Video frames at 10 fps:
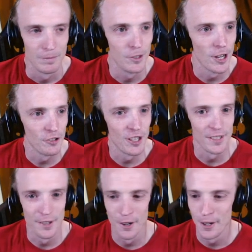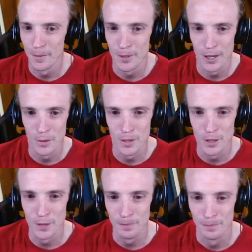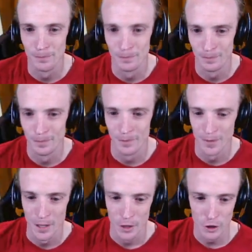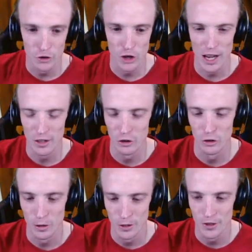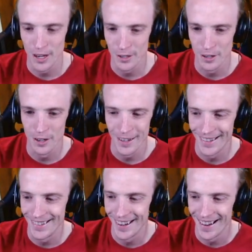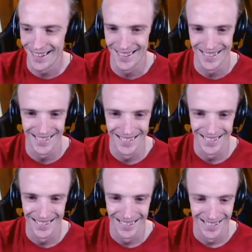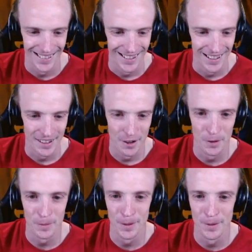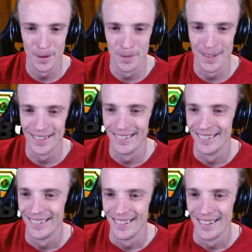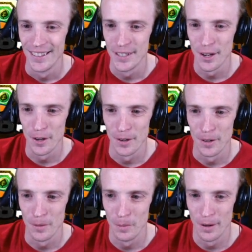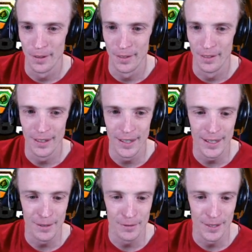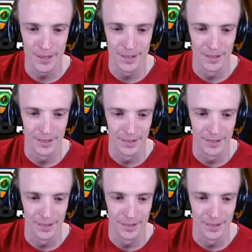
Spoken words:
Judge doesn't hurt. Judge was good. Good Judge. Good Judge. I like your Judge. That helped me quite a bit. So, we'll Breath of the Leaves.